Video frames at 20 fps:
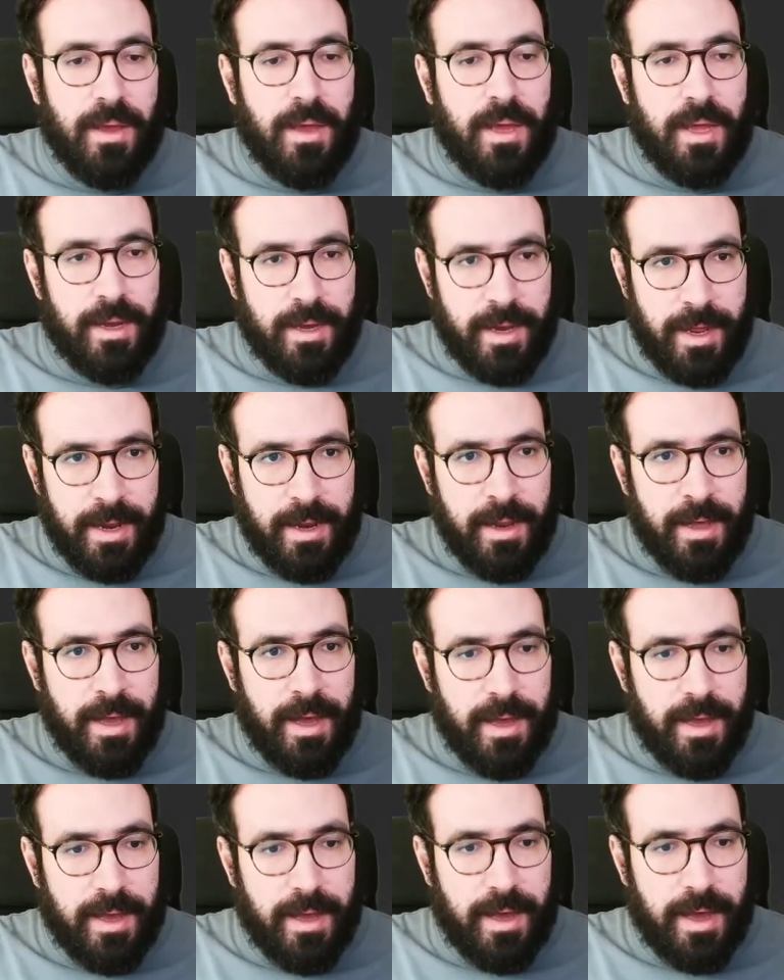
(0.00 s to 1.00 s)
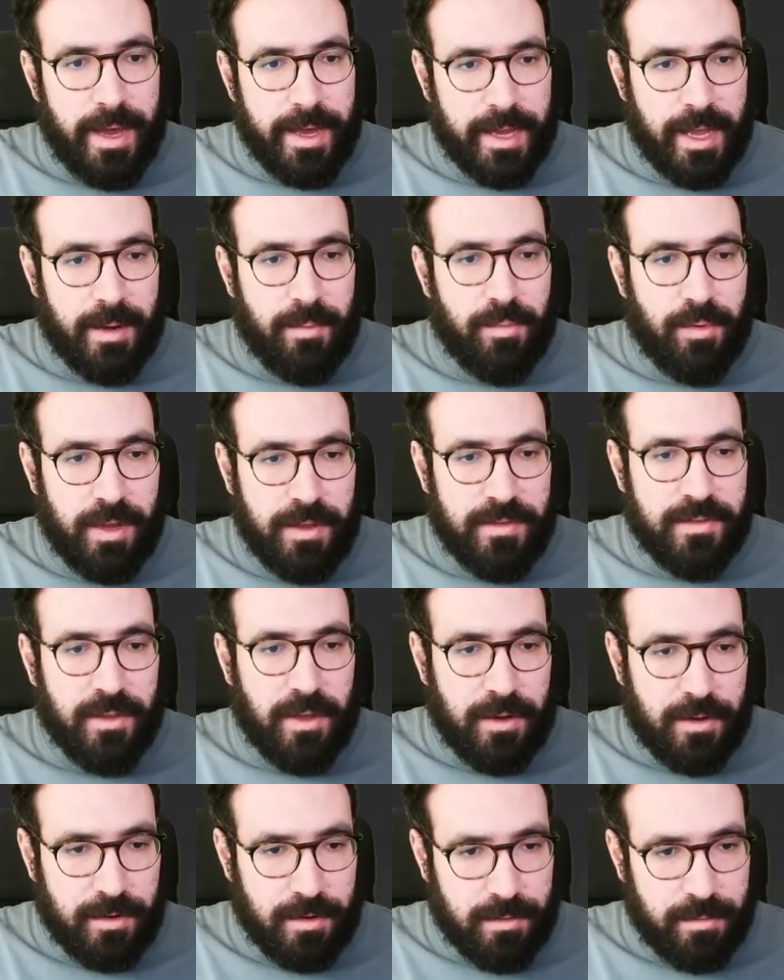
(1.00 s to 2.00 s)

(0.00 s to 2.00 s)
And then I can press enter.